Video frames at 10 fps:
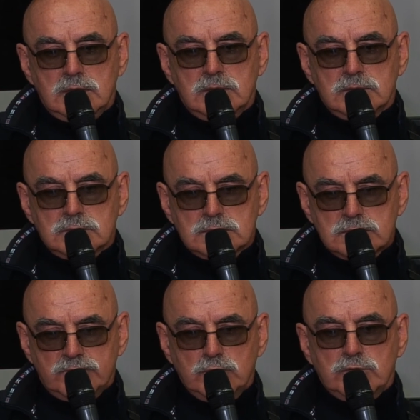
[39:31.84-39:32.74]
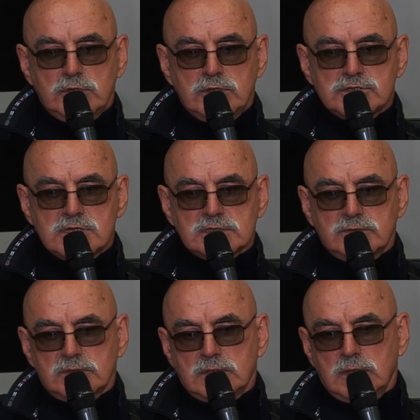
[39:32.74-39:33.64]
that we had
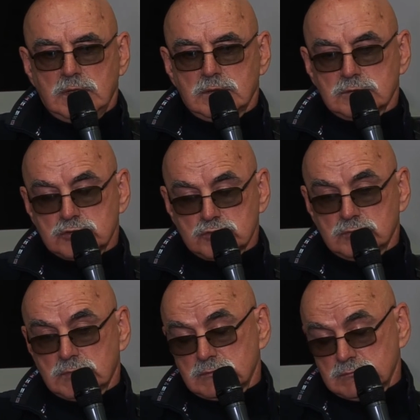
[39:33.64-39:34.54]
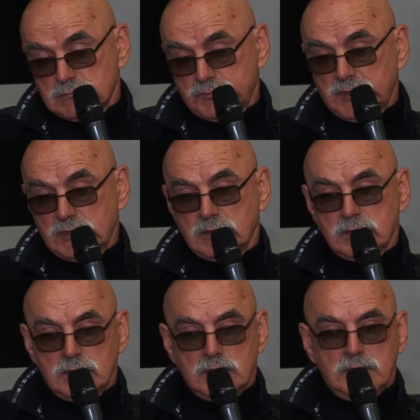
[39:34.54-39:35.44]
to integrate
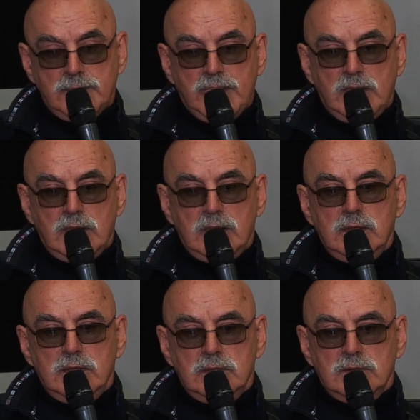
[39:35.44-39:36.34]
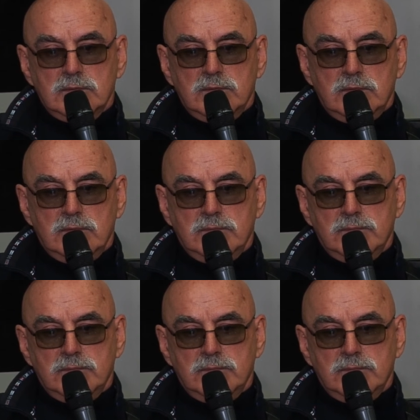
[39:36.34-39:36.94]
into our project